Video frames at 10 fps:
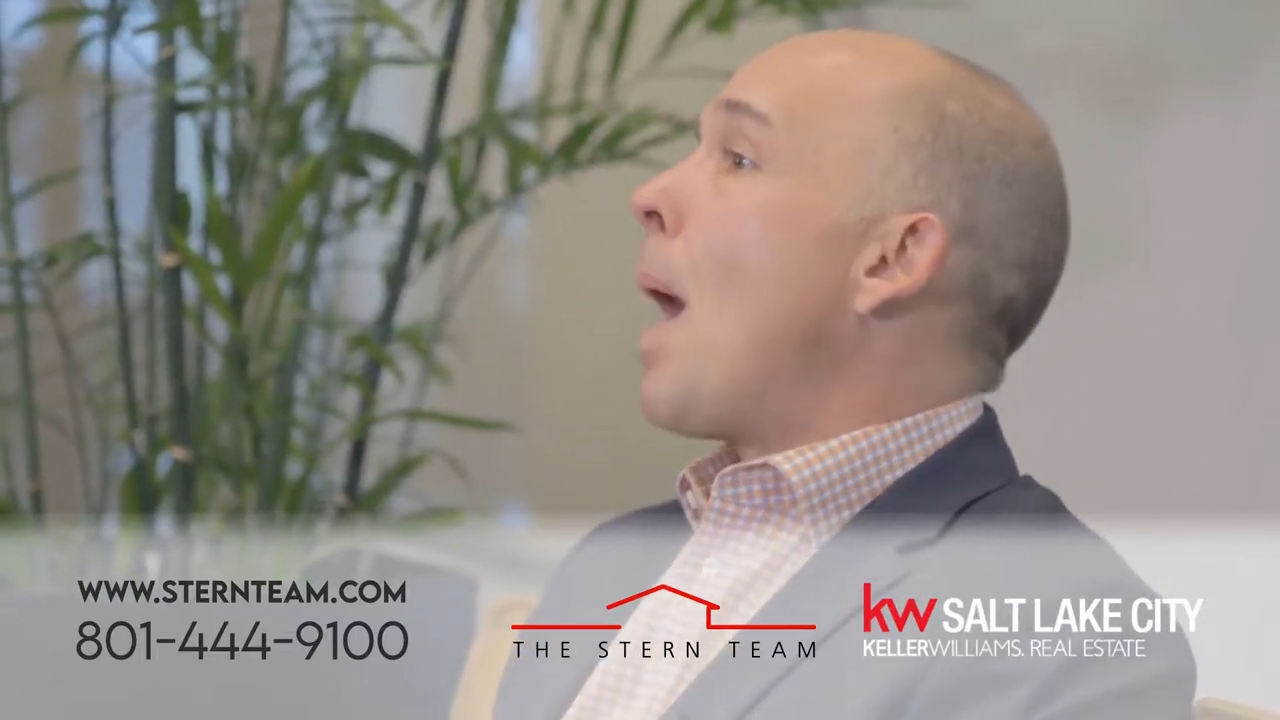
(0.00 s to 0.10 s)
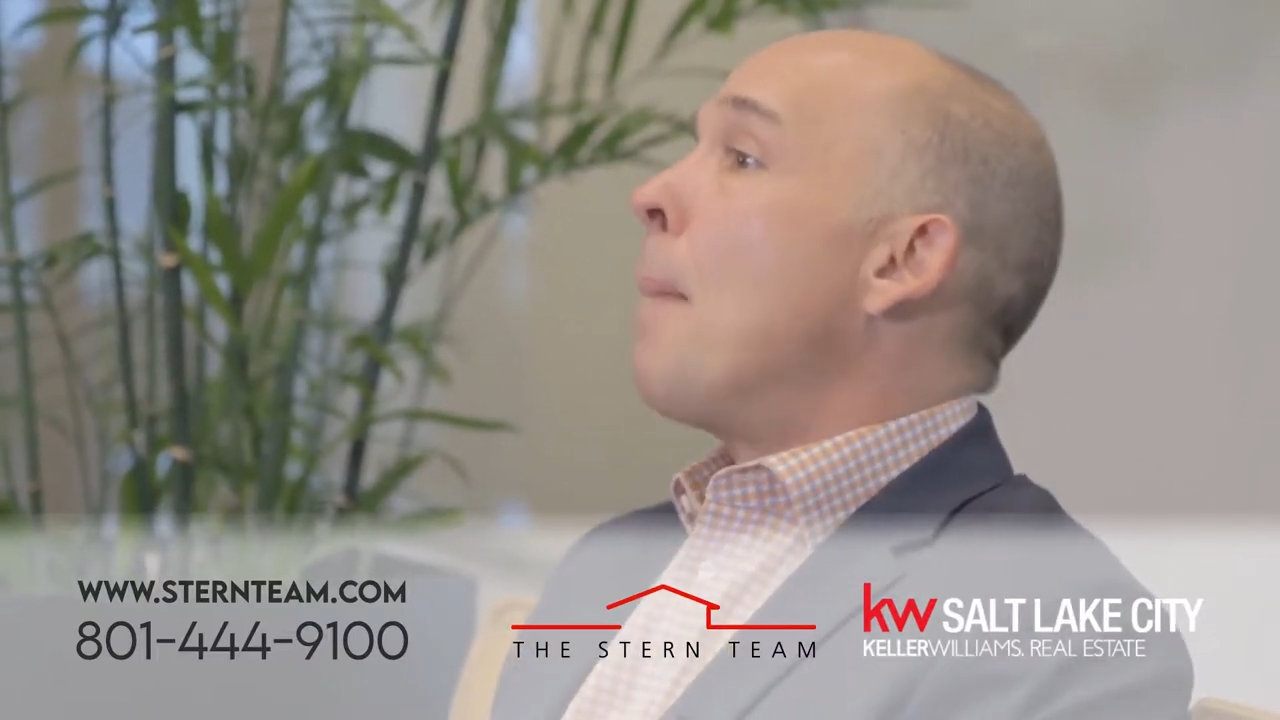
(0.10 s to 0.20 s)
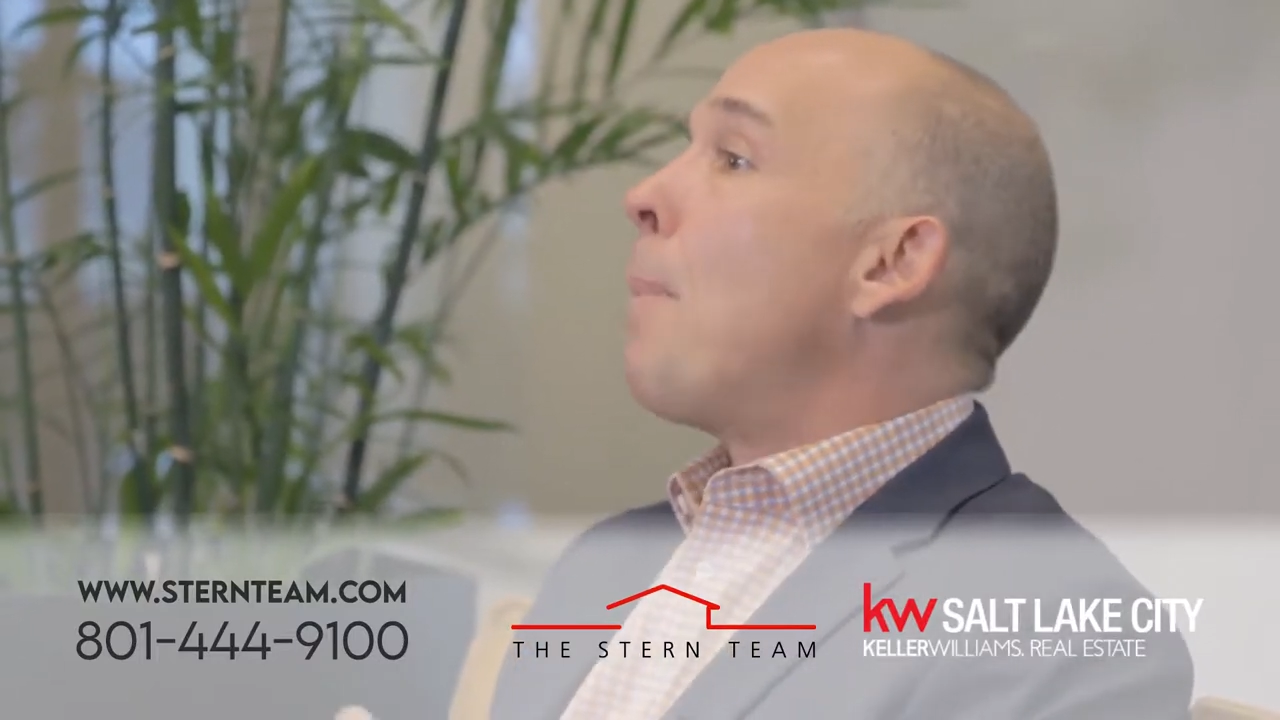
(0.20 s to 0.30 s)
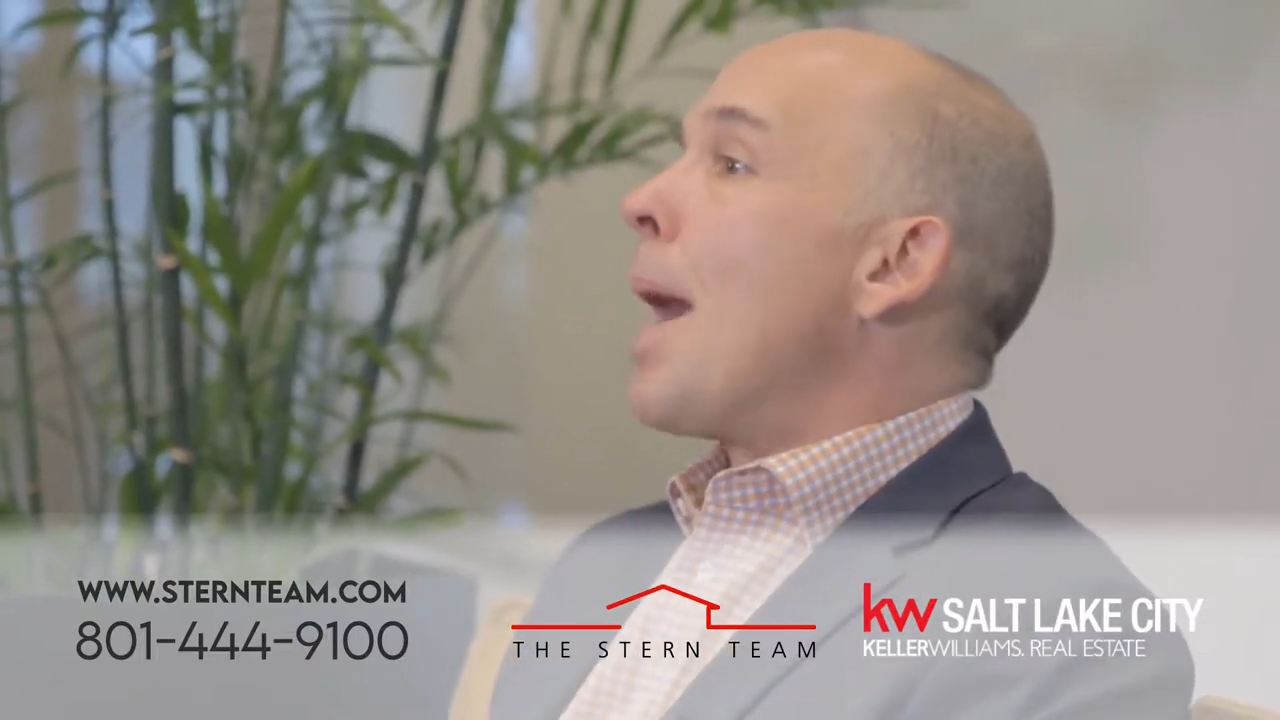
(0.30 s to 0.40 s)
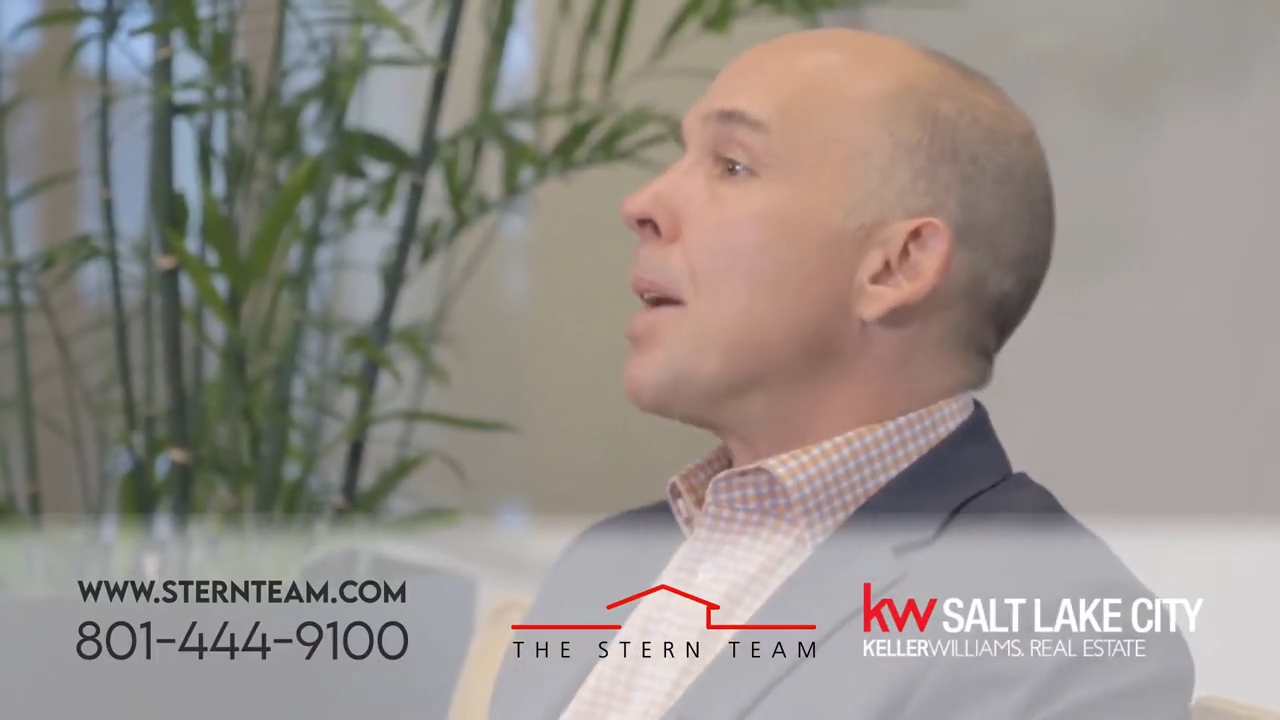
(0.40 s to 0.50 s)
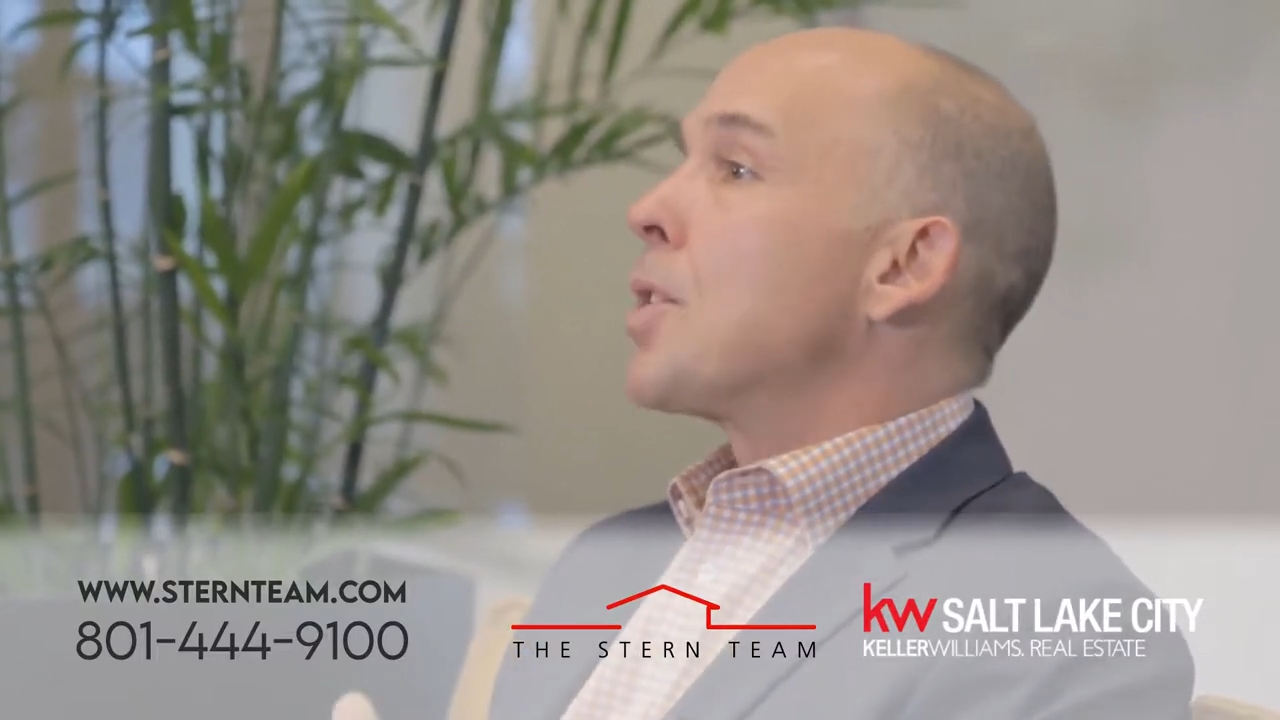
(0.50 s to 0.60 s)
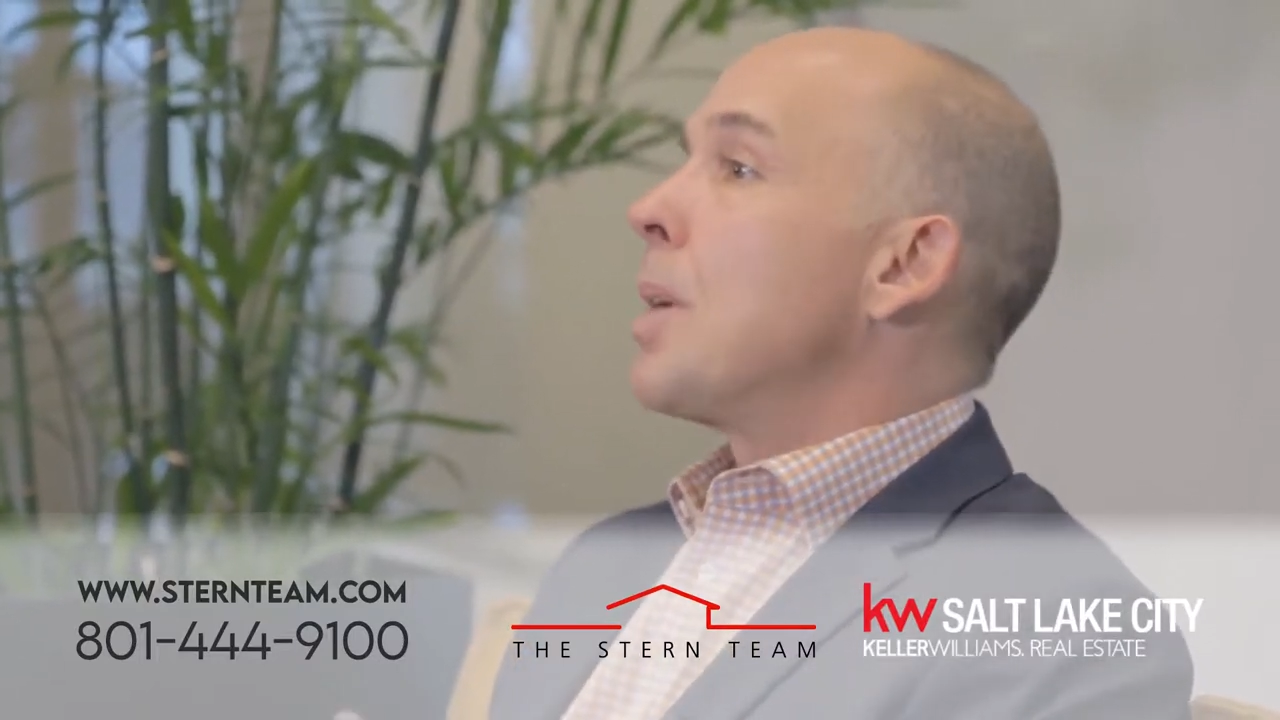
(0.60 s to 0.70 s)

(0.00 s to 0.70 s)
a, buyers